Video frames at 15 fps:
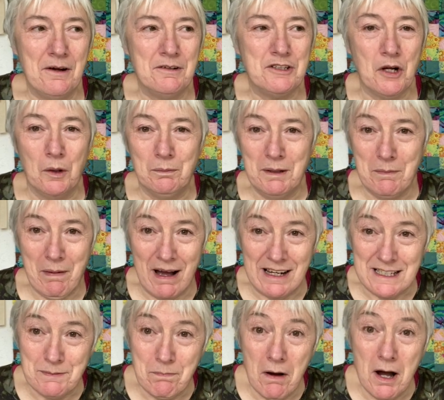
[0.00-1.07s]
told me about
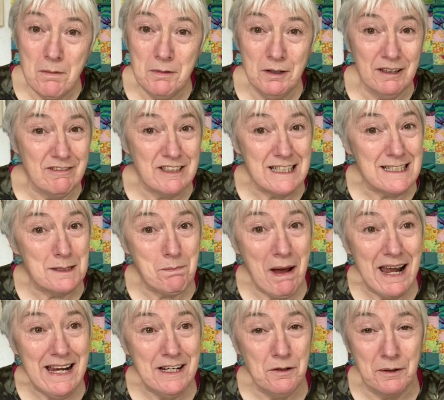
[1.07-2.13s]
his mum who lives in
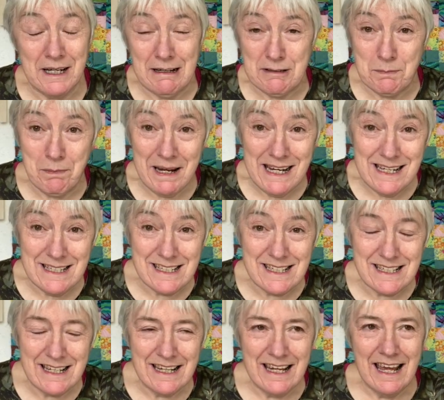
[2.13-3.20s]
Spain, who keeps bees.